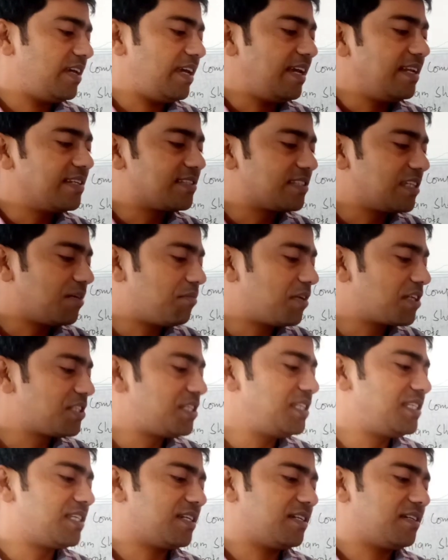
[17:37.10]
in summer
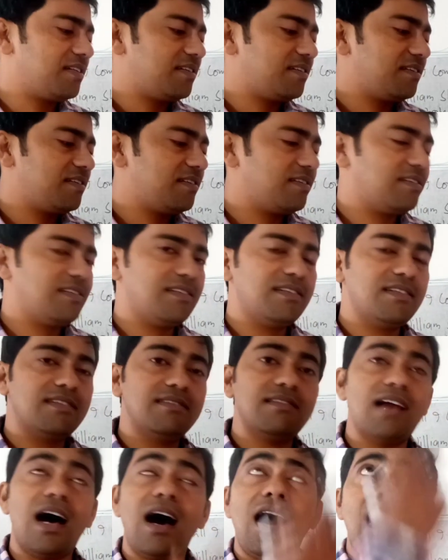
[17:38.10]
season,
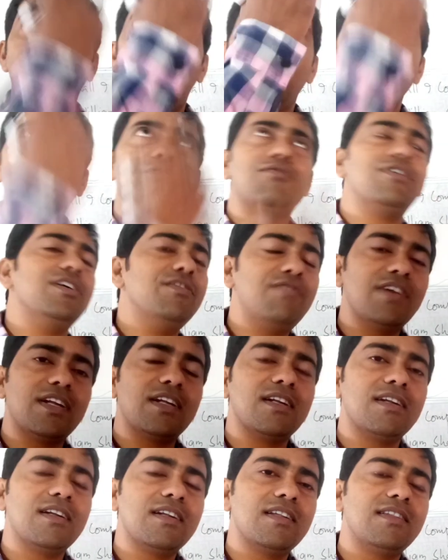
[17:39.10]
the eye of heaven,
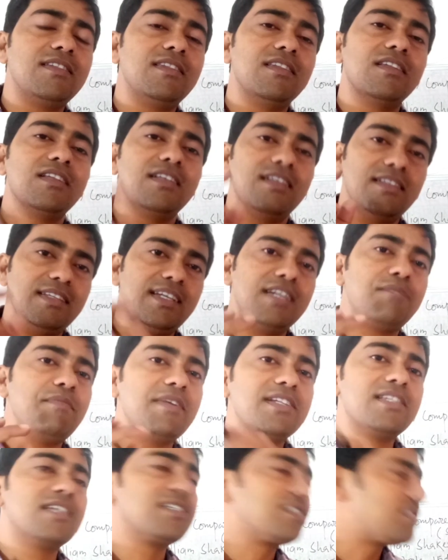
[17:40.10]
it
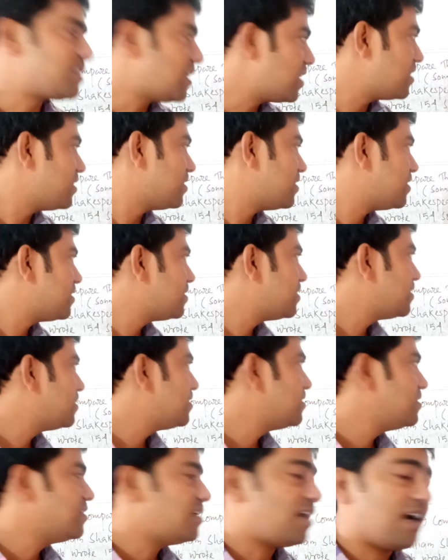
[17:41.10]
means the sun,
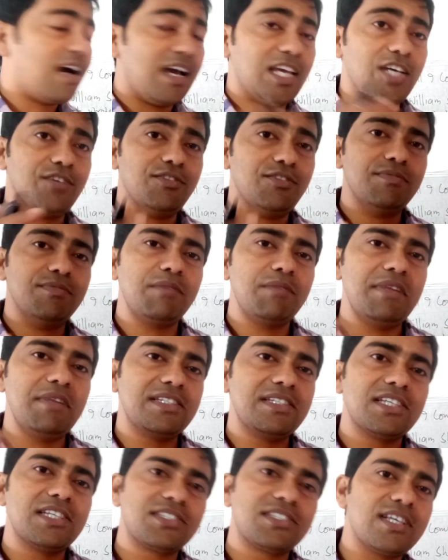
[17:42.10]
eye of heaven
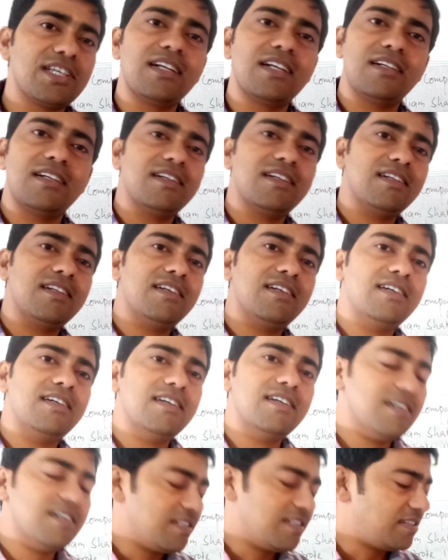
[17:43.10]
means
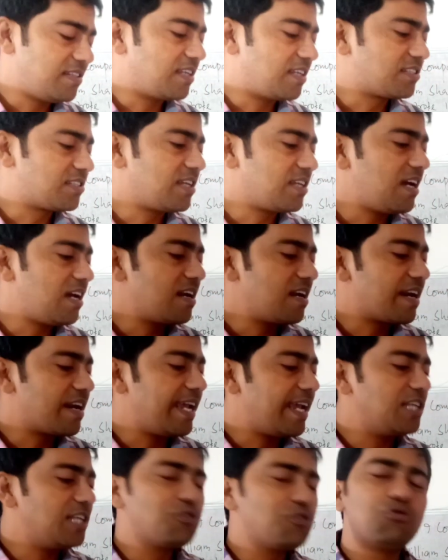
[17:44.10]
the sun
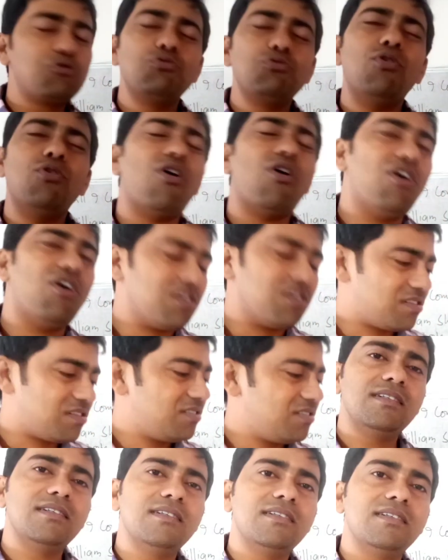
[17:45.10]
rays too hot
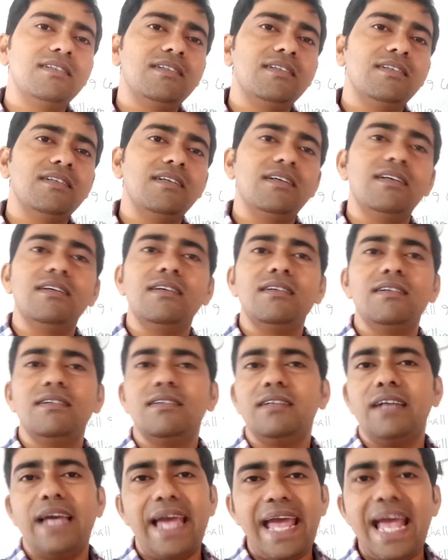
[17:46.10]

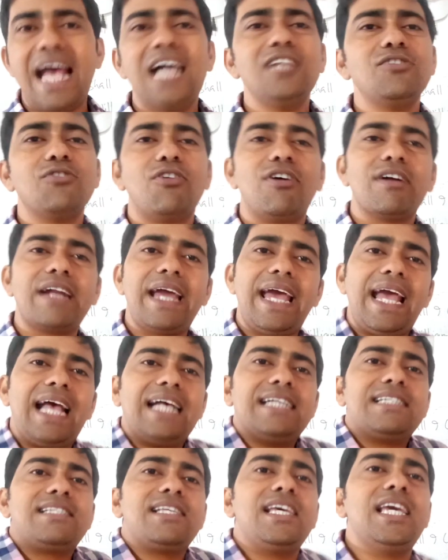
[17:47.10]

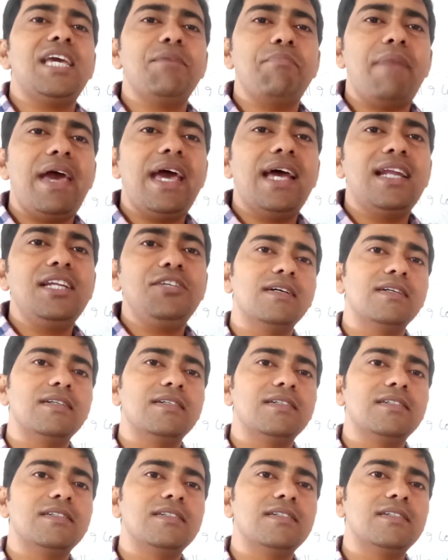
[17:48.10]
as a man,
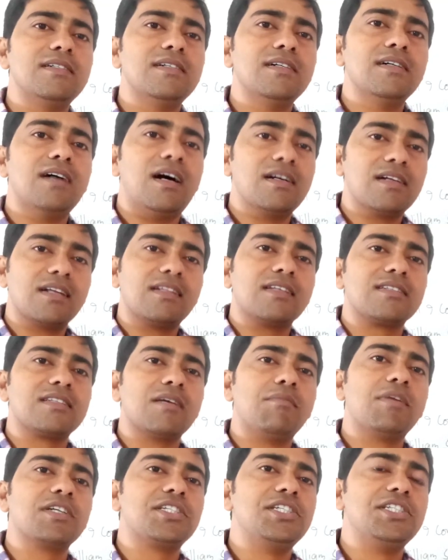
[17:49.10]
under the
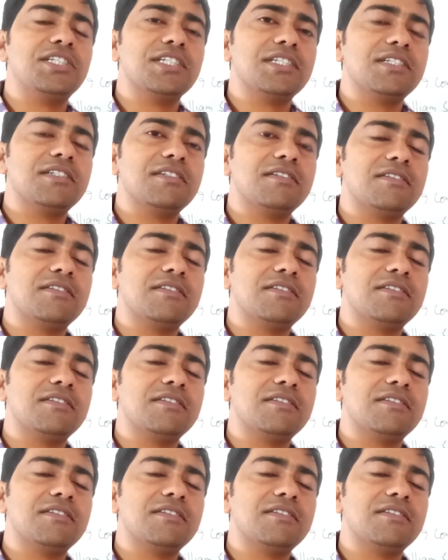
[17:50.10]
summer season